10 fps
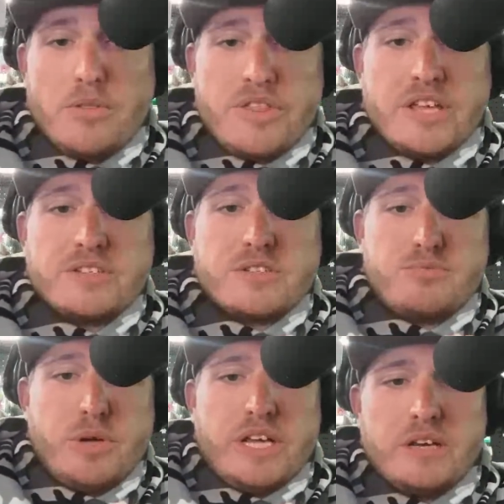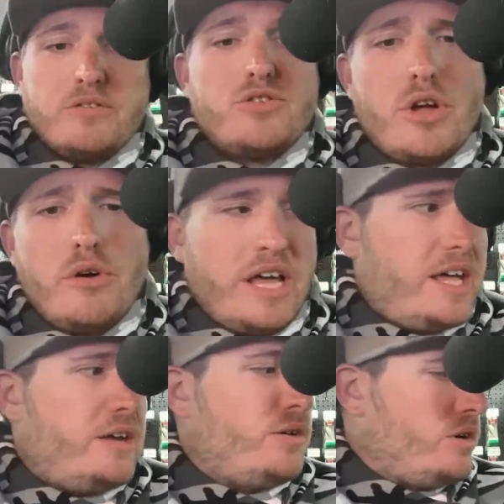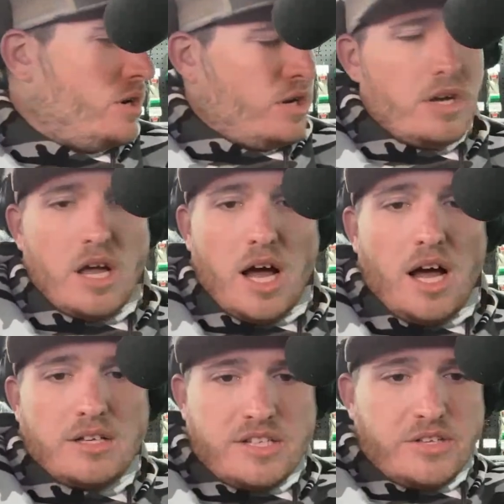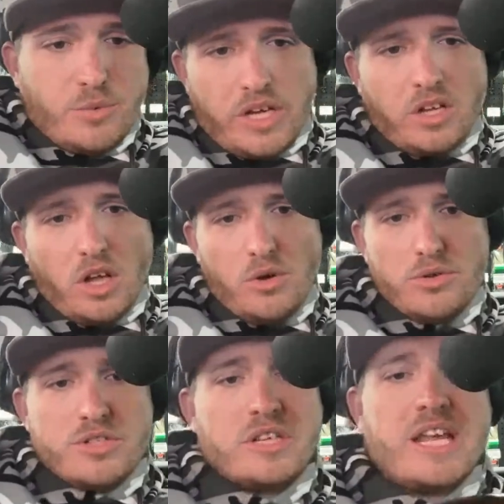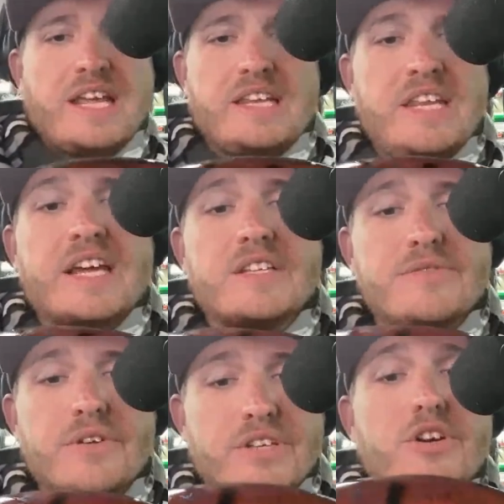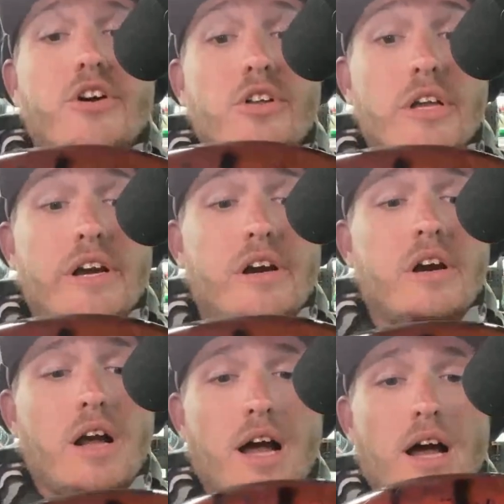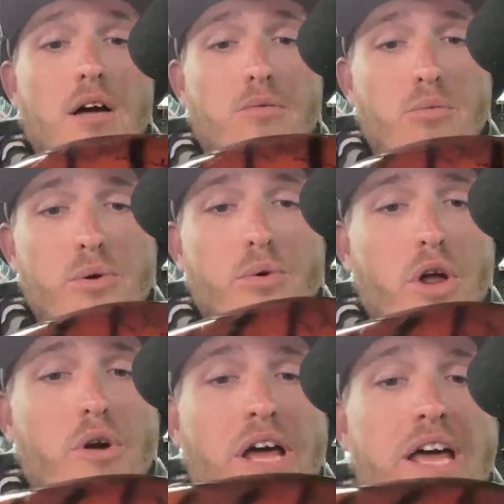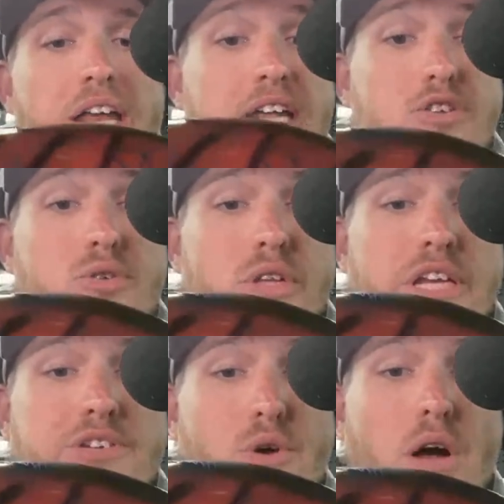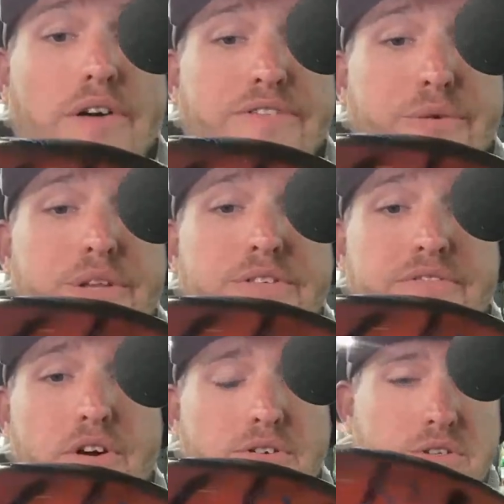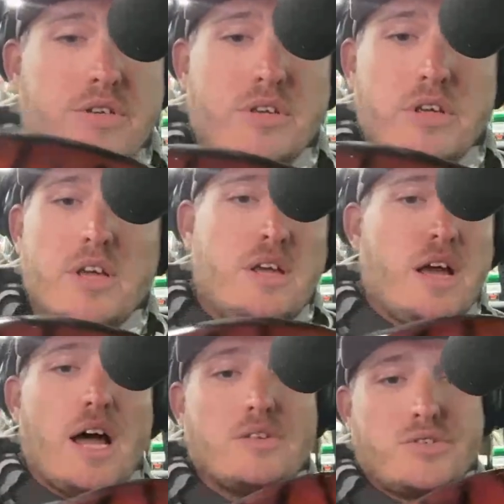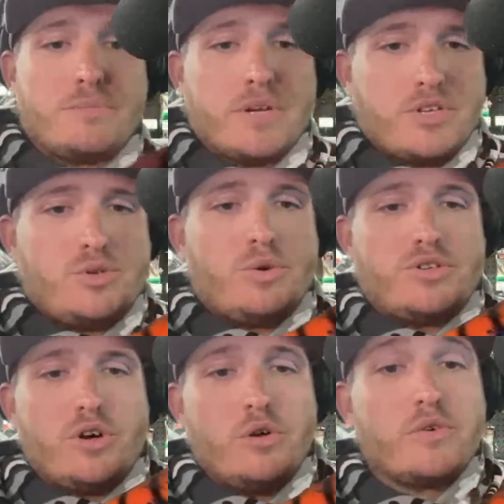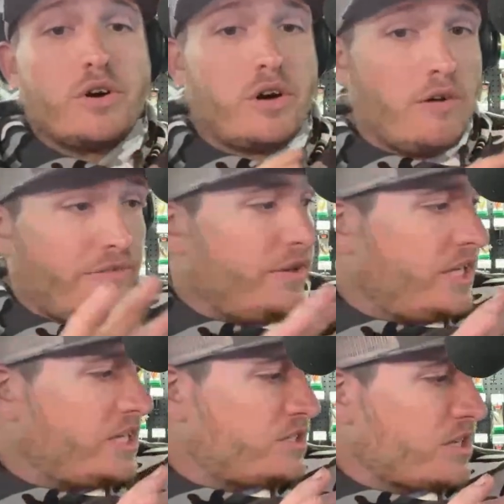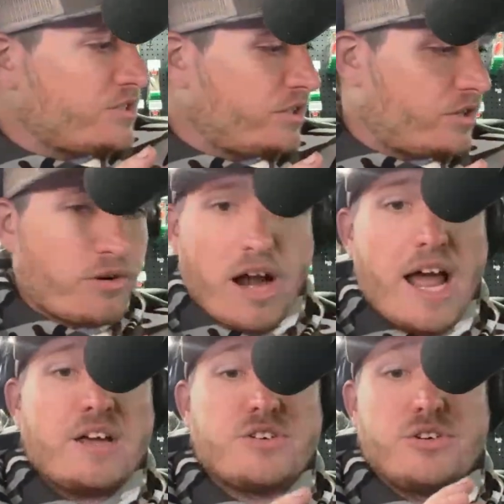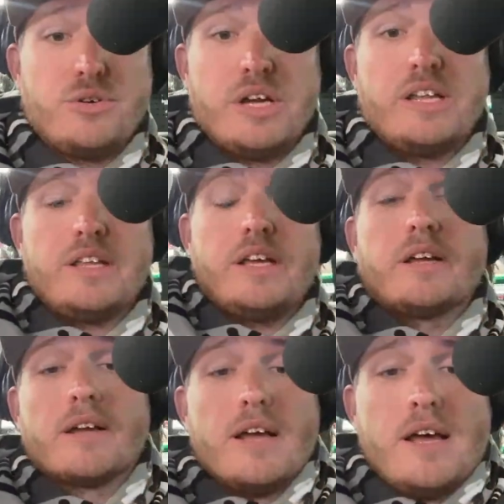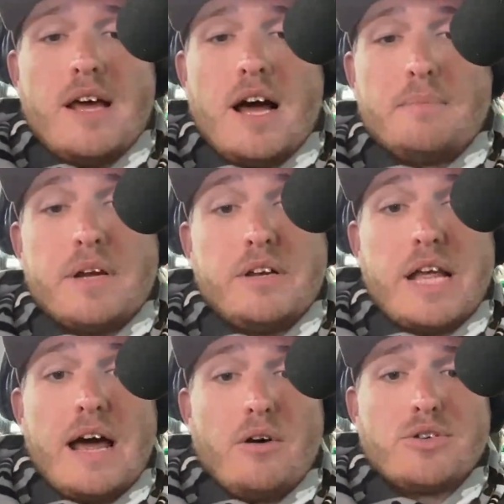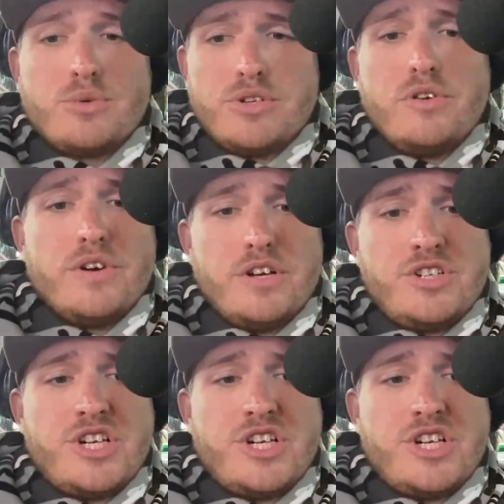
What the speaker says: things. We can go ahead, since we closed taking tickets for this earlier, we will go ahead and do the drawing for this first. So I'm going to switch over. Hopefully this doesn't crash or do anything. I'm going to now switch over to